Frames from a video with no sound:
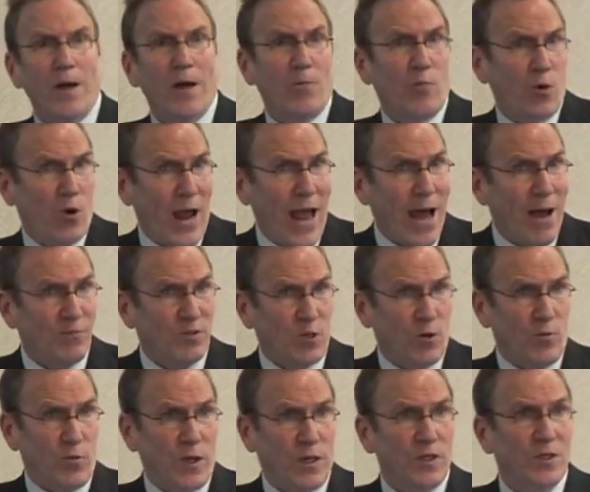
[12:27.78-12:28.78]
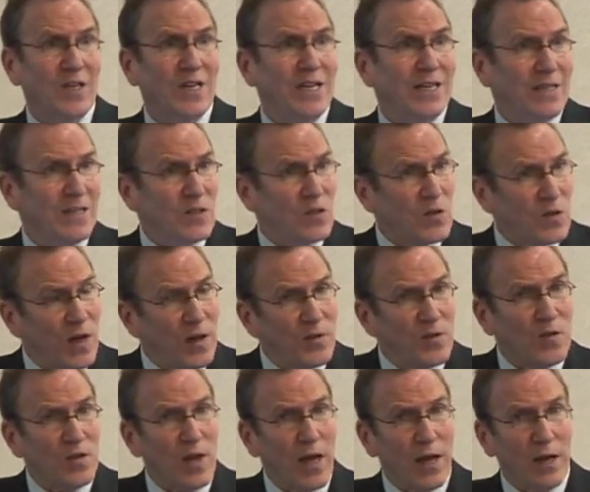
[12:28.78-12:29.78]
perhaps a risk in the
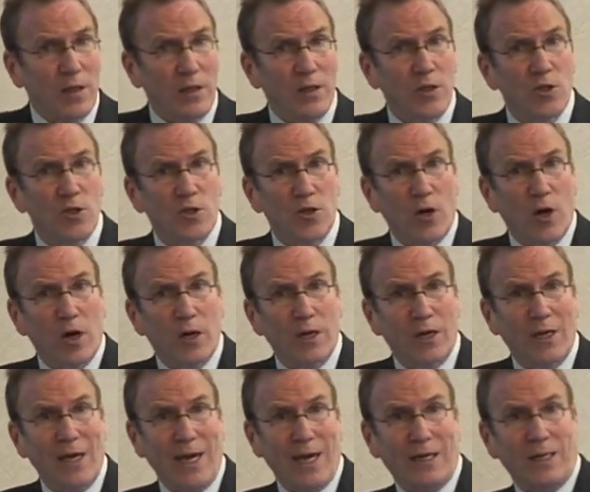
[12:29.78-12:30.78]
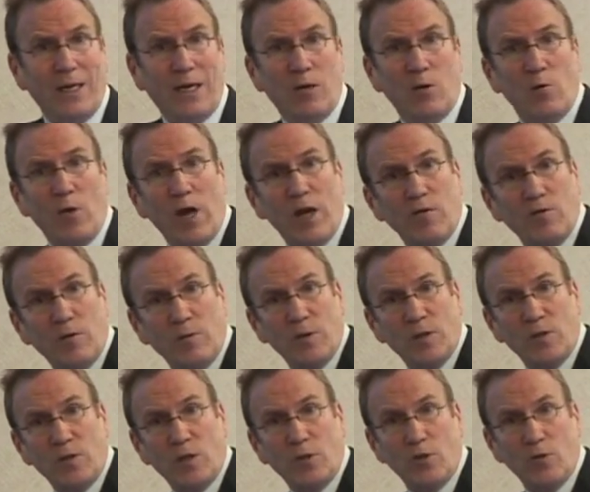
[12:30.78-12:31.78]
sense that a leash dog can't get away from
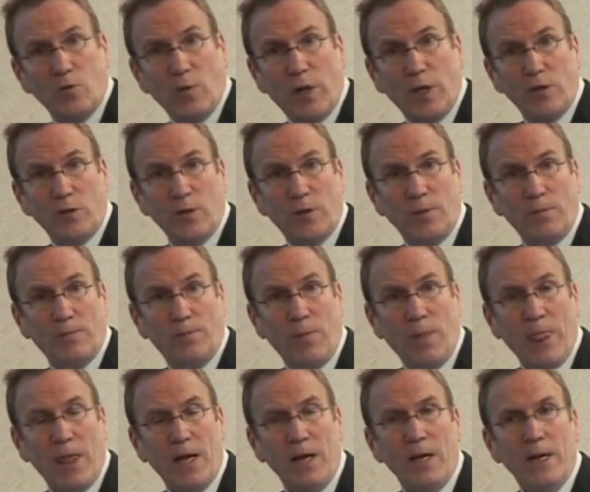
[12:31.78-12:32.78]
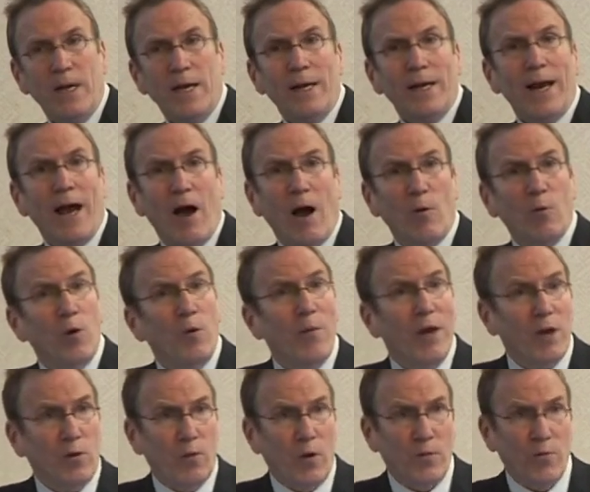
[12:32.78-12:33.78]
the situation. Now, I will
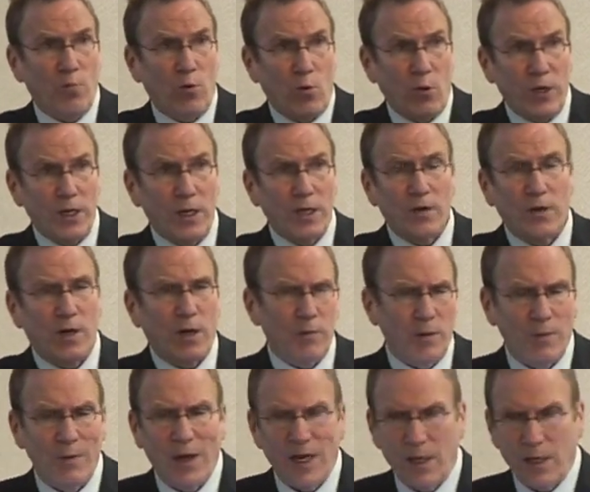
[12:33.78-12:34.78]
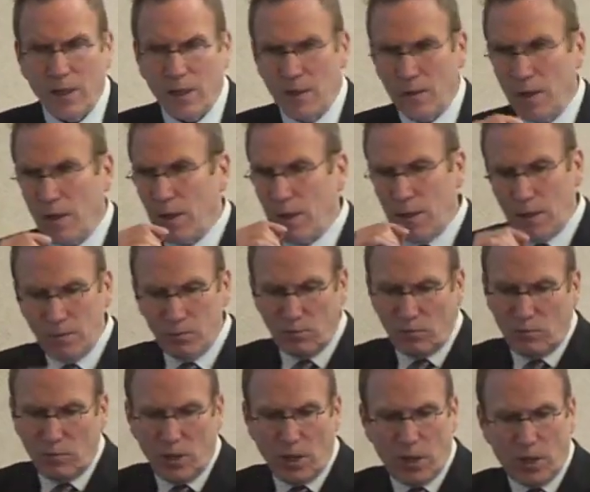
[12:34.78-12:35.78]
make one point here that I'll be making in a, in
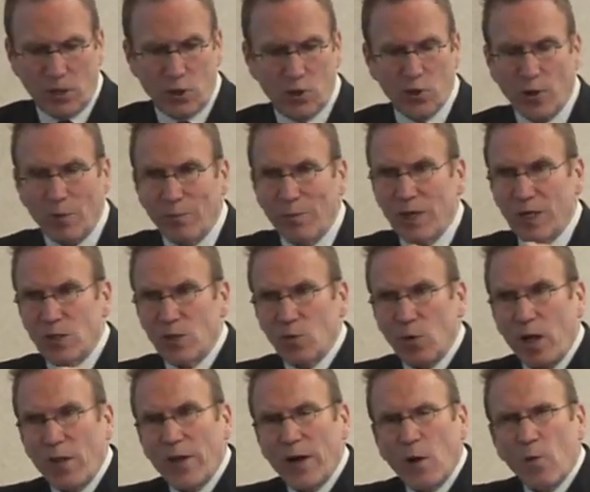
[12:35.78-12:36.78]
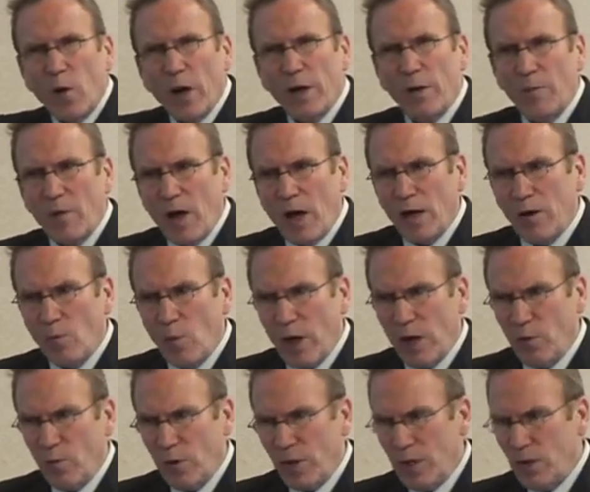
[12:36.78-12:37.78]
a short bit as well that I want to I
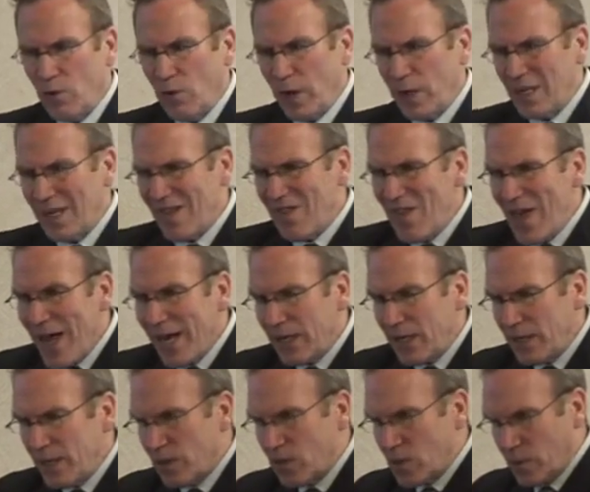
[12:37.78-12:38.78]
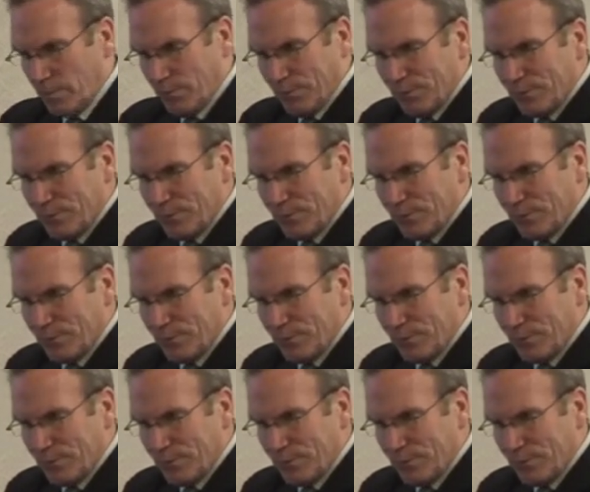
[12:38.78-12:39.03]
want to reiterate, and that is